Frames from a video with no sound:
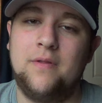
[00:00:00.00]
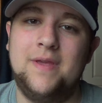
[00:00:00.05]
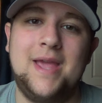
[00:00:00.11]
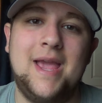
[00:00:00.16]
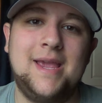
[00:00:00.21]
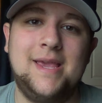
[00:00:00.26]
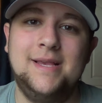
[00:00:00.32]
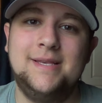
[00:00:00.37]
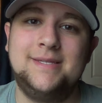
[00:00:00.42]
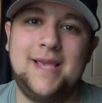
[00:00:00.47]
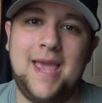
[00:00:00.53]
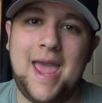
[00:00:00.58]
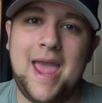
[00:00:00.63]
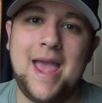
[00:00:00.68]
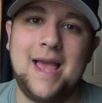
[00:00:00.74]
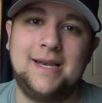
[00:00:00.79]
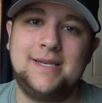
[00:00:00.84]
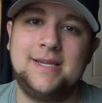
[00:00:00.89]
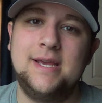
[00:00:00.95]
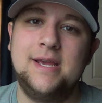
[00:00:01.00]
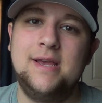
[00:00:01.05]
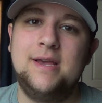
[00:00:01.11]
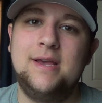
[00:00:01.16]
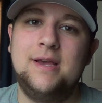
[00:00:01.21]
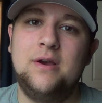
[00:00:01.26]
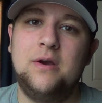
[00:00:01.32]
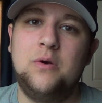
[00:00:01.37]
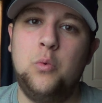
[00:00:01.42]
The Yankees can't
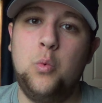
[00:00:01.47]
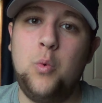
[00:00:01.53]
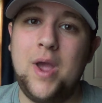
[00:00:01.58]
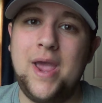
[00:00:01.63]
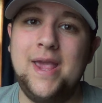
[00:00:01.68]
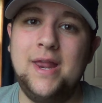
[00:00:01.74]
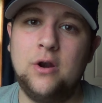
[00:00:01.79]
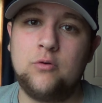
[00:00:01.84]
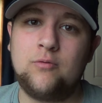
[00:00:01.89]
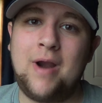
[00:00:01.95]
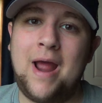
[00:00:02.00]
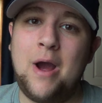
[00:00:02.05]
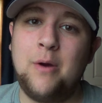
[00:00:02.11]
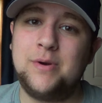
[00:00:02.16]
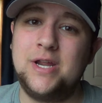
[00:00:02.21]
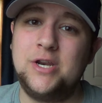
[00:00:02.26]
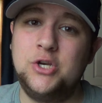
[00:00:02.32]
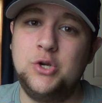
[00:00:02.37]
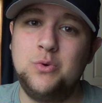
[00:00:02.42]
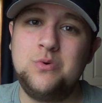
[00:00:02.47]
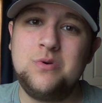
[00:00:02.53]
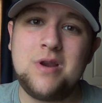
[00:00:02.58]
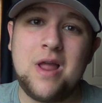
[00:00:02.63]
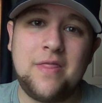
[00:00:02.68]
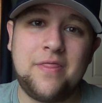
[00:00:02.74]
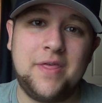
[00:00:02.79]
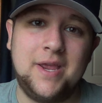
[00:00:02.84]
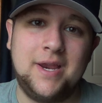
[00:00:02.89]
wait around and do
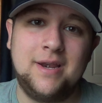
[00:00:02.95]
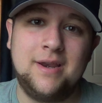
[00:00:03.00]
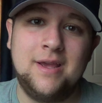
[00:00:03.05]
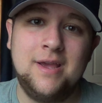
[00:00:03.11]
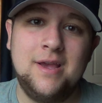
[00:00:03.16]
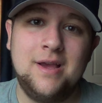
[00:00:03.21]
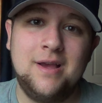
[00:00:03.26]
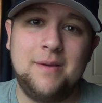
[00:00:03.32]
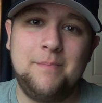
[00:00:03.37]
nothing